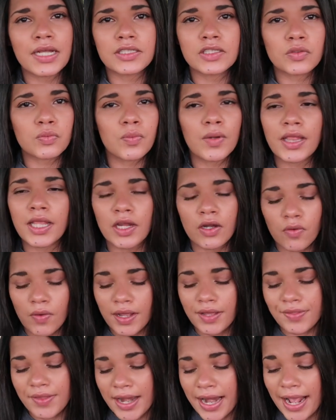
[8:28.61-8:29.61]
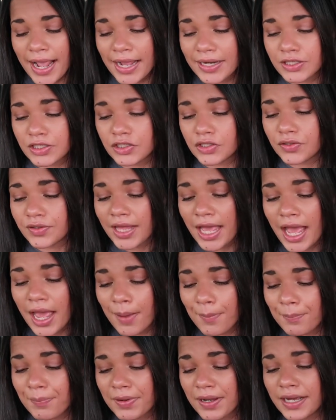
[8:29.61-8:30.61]
It's really annoying that I had to do
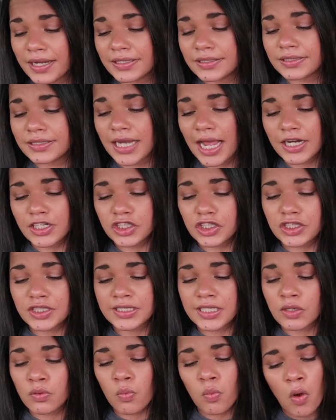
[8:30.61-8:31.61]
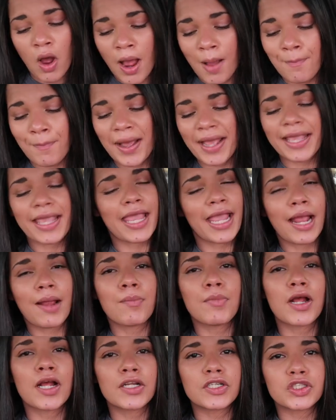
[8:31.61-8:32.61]
that, but I just didn't want my
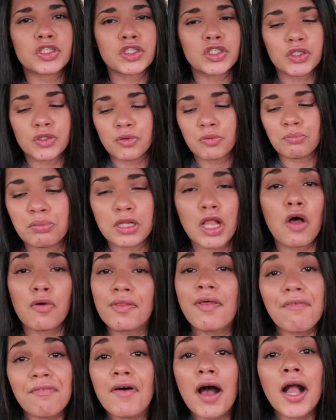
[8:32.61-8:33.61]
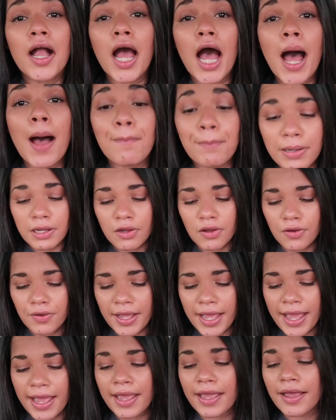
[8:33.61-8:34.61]
camera to blow the fuck up.
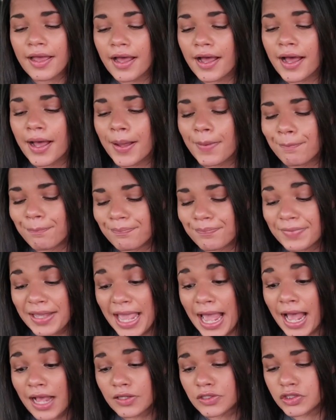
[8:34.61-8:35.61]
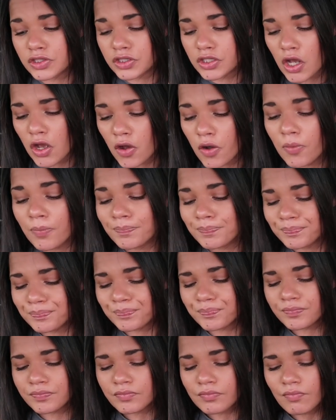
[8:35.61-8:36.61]
Okay, yeah, so
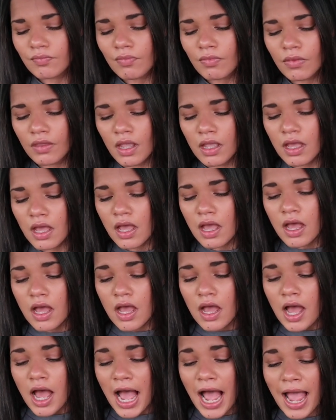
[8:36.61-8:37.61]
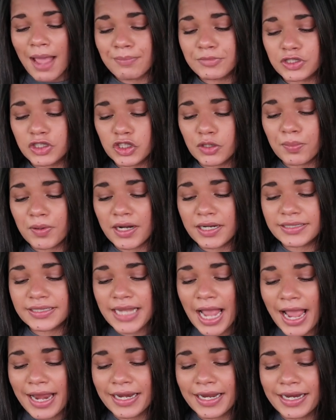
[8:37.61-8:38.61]
I'm super
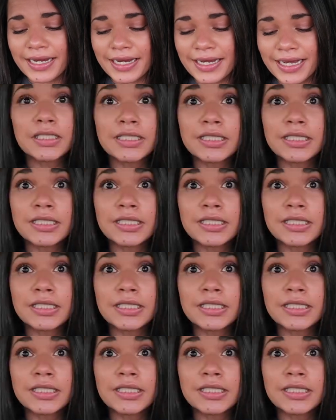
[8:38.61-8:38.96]
excited.